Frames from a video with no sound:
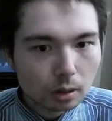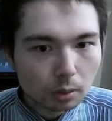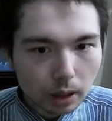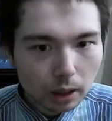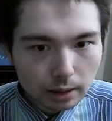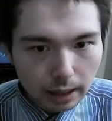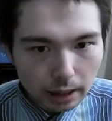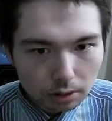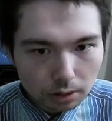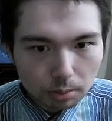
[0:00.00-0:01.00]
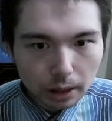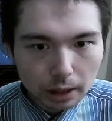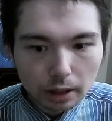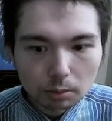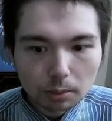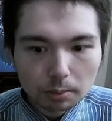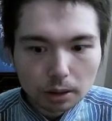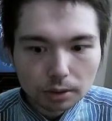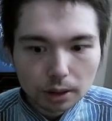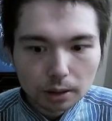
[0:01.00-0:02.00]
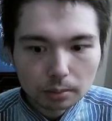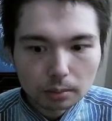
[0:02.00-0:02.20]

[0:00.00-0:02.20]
White didn't actually break it up with b3.